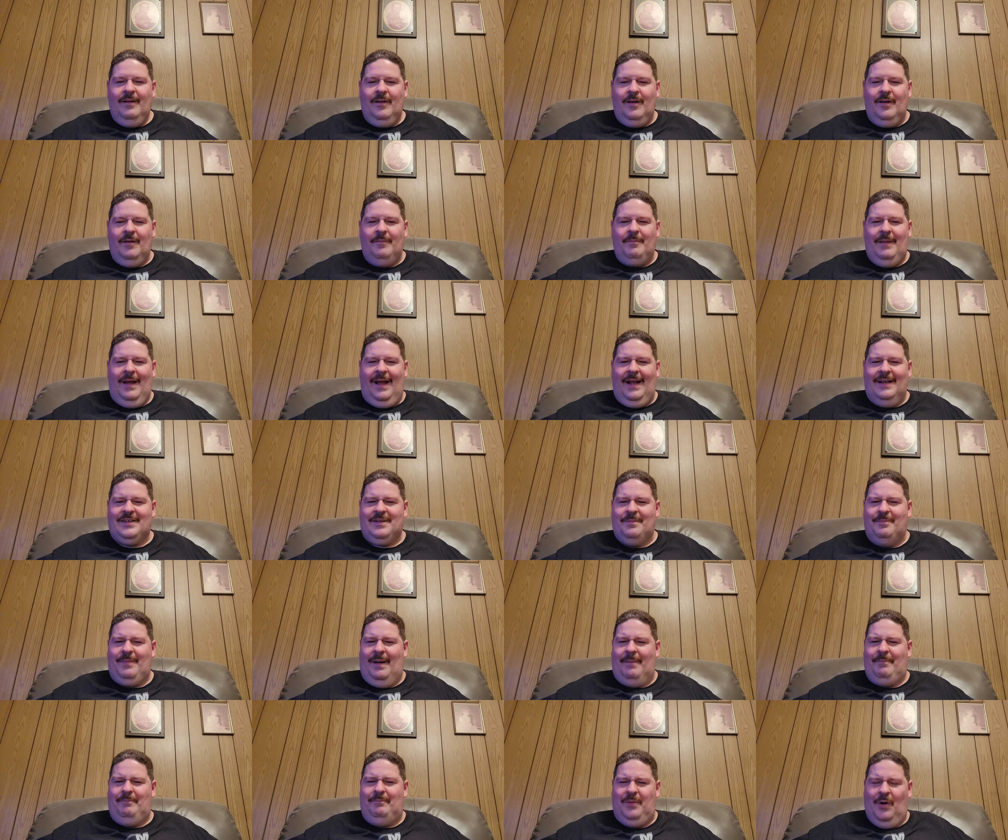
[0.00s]
Good
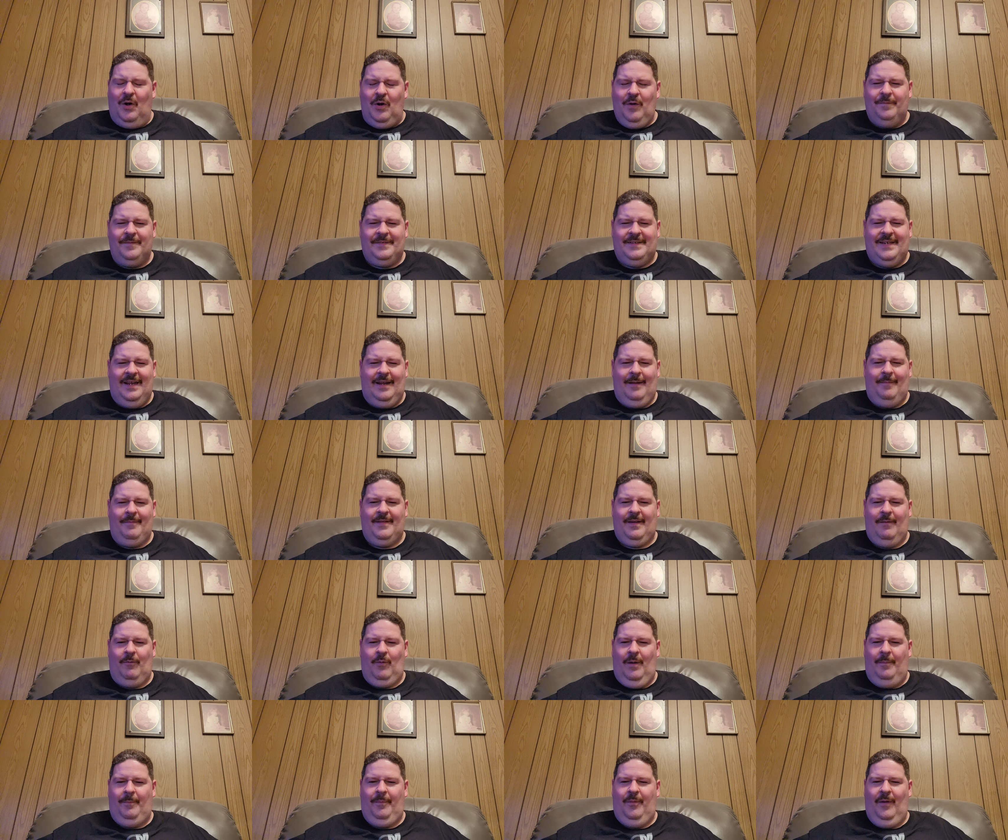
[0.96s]
matchup by both teams.
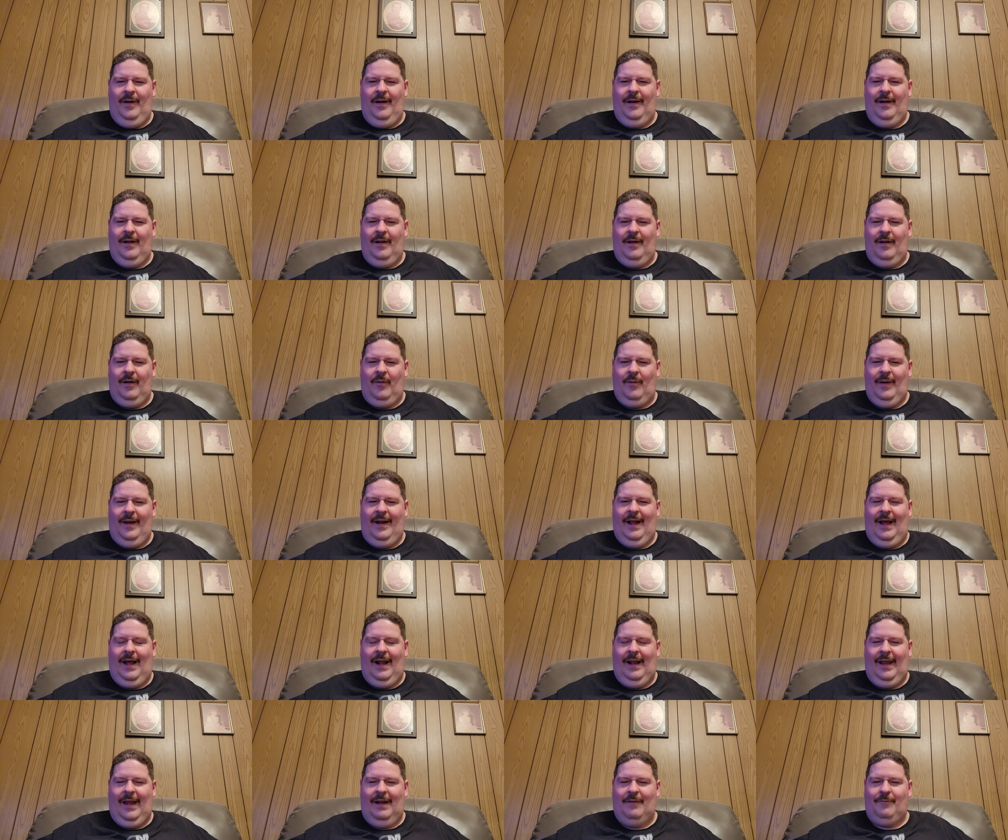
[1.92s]
At one point, a great
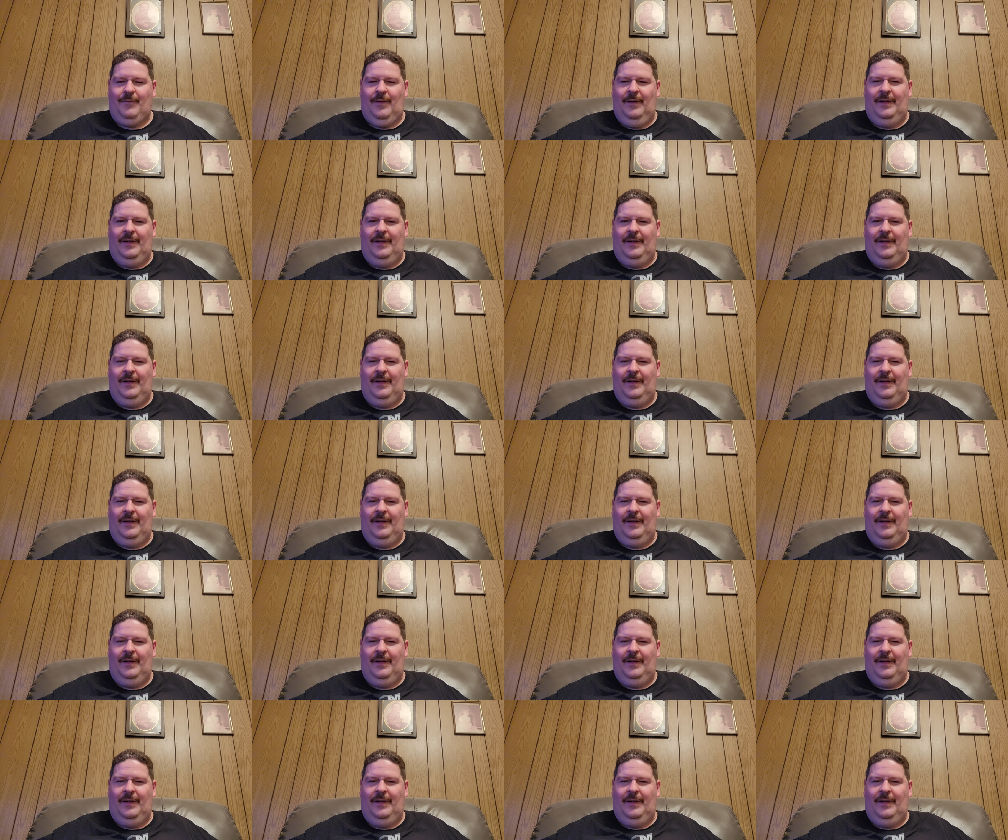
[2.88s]
highlight.